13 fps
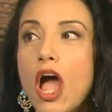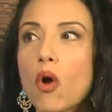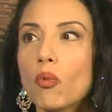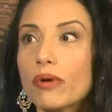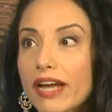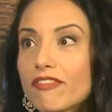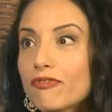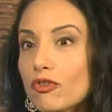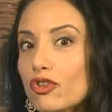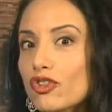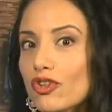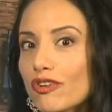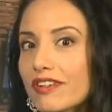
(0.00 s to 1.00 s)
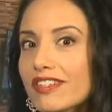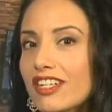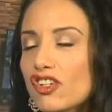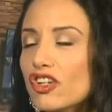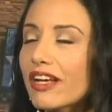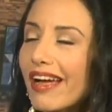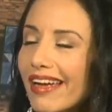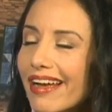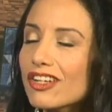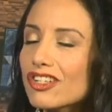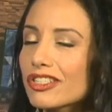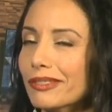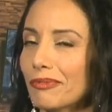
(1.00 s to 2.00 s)
When I first started teaching, I
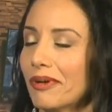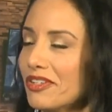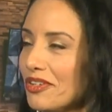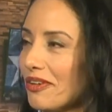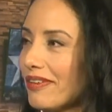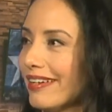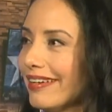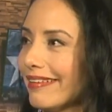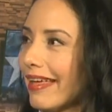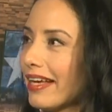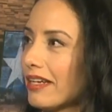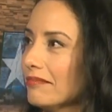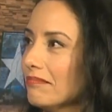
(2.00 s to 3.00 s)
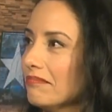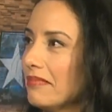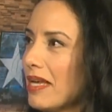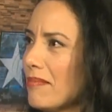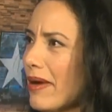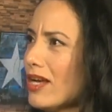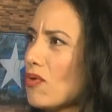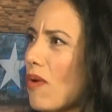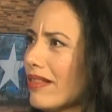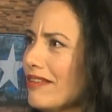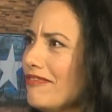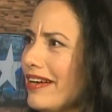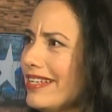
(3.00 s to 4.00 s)
actually wondered, like, am I
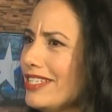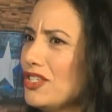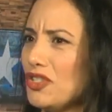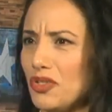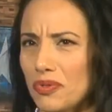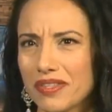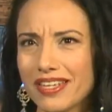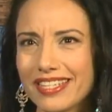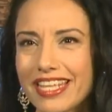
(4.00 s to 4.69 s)
qualified to do this?